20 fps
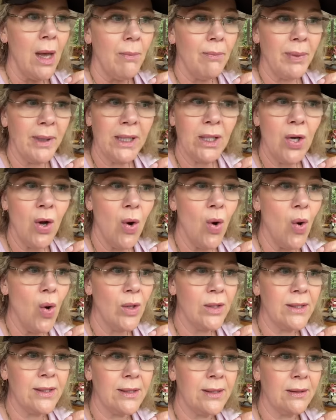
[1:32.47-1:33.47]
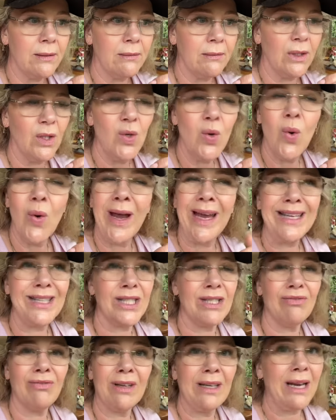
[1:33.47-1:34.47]
because, you know,
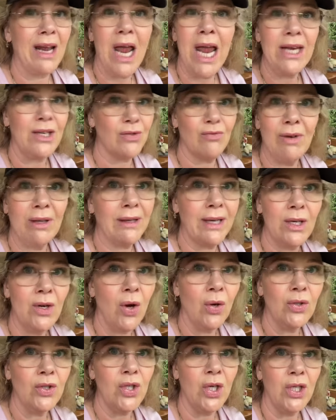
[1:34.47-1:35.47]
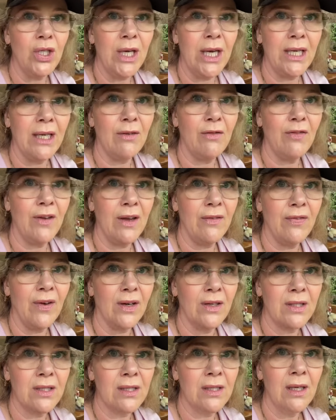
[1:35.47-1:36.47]
it's really not doing you any
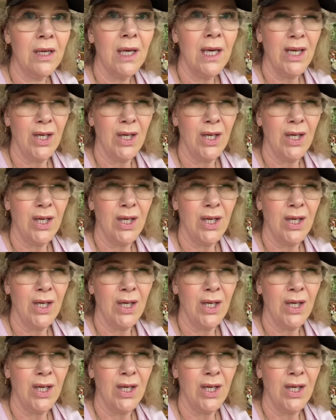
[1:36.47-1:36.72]
favours.